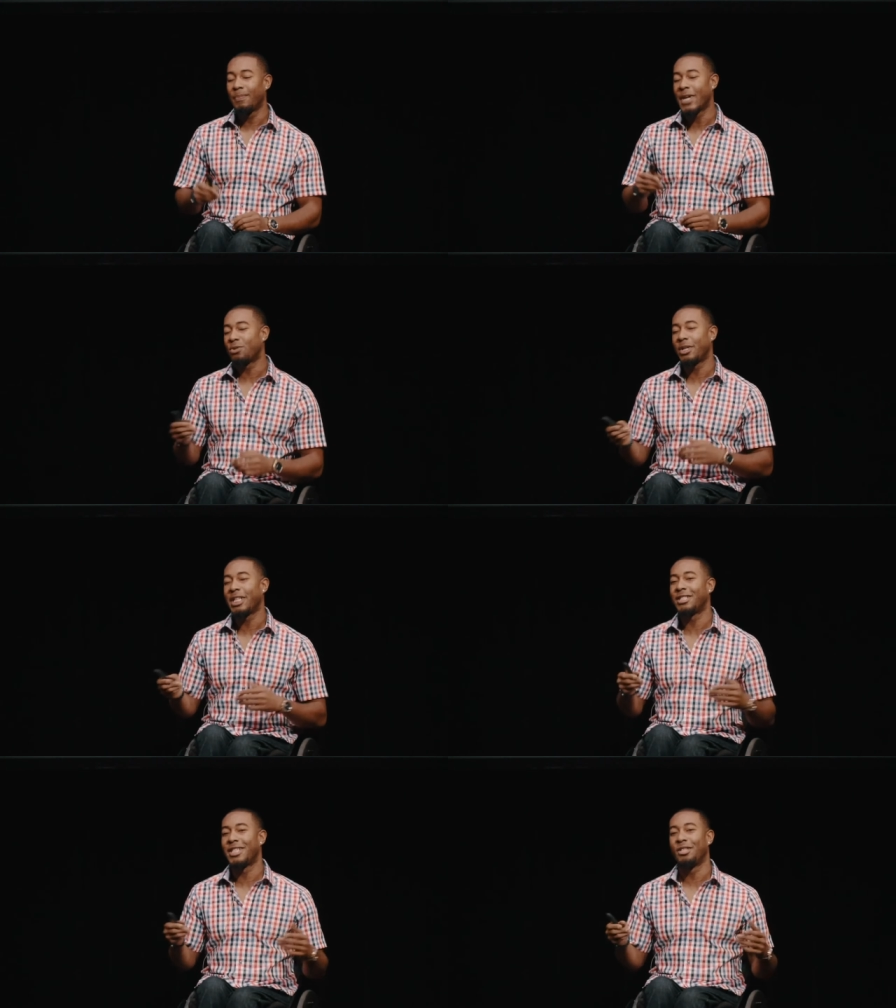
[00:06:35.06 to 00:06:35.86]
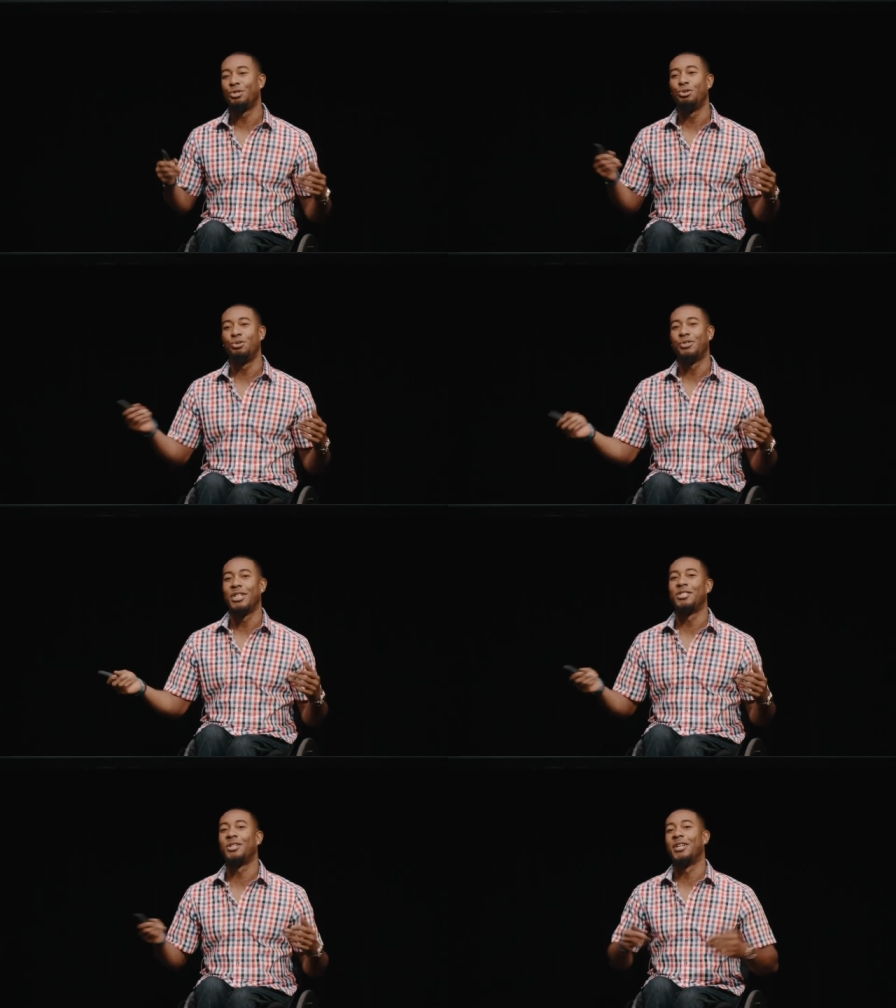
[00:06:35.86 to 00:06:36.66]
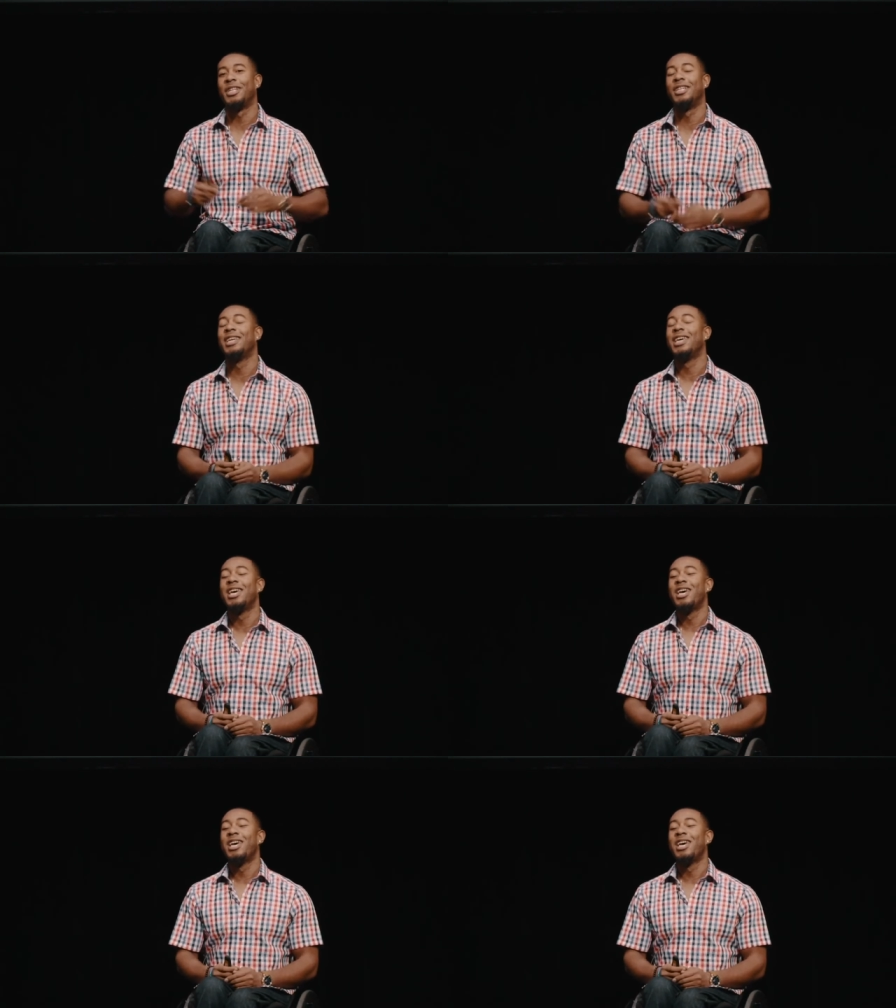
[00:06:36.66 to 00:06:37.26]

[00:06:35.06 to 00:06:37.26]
That's when I like to say the choo-choo train started.